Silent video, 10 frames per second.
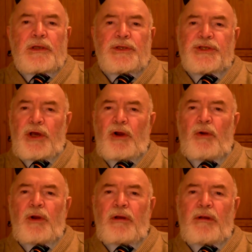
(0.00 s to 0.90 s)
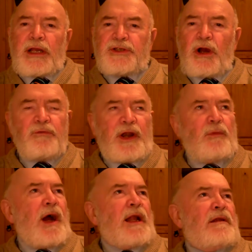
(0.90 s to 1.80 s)
So it's all very
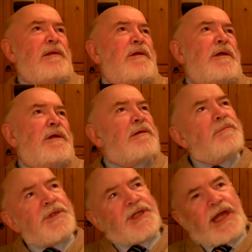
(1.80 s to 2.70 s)
well, Mr.